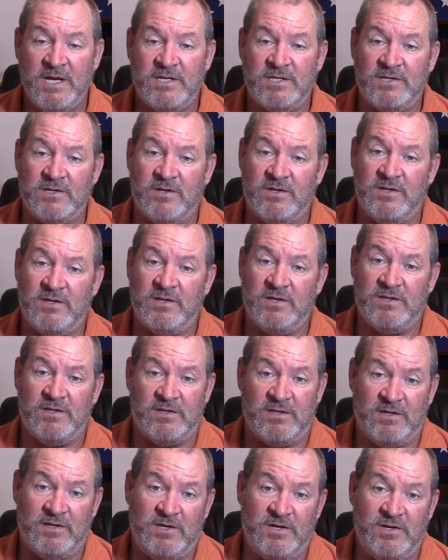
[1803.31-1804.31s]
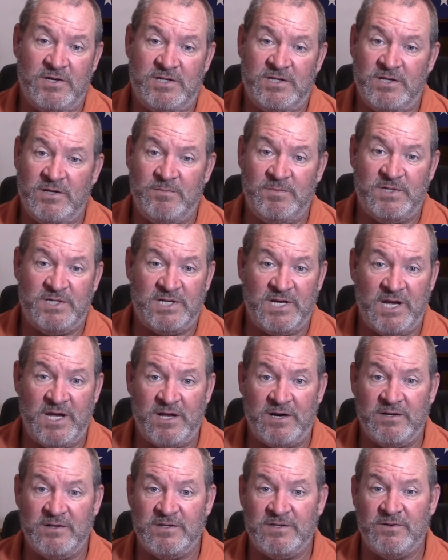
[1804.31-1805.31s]
So the, the YouTube
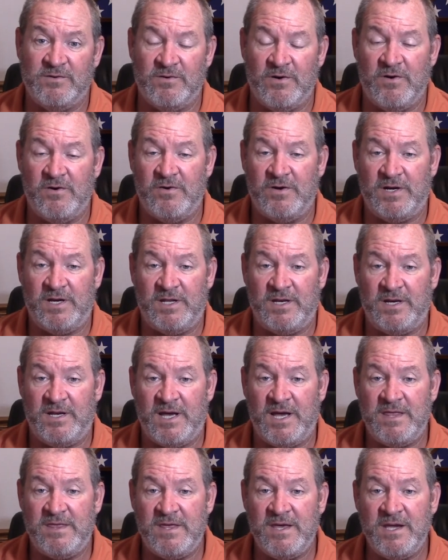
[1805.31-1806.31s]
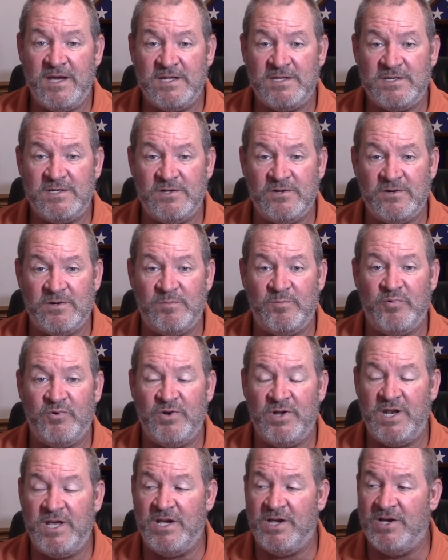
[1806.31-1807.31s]
channel is growing, and I think it's doing
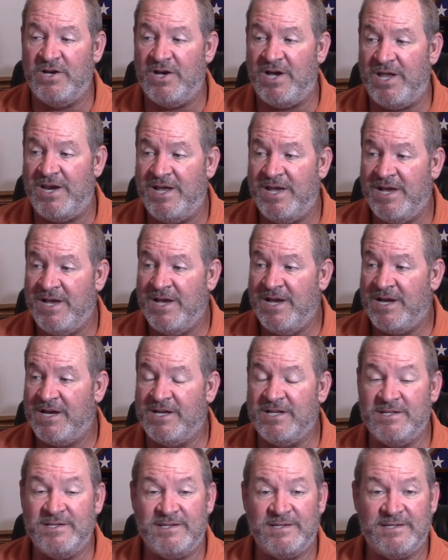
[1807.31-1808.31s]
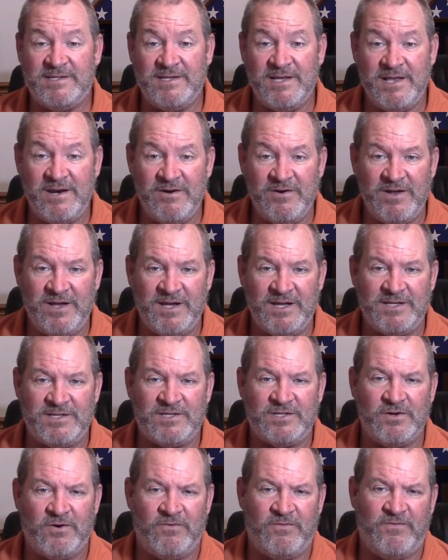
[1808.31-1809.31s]
pretty good considering
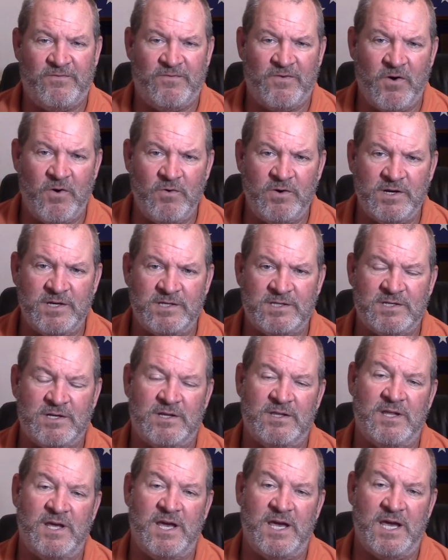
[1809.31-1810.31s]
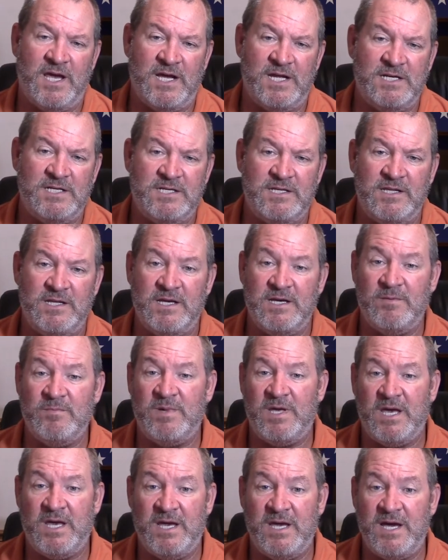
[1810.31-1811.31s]
it's so focused on the Edge and the
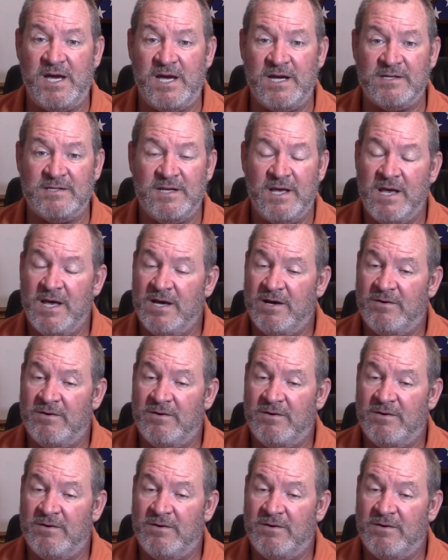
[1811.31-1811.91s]
M K X.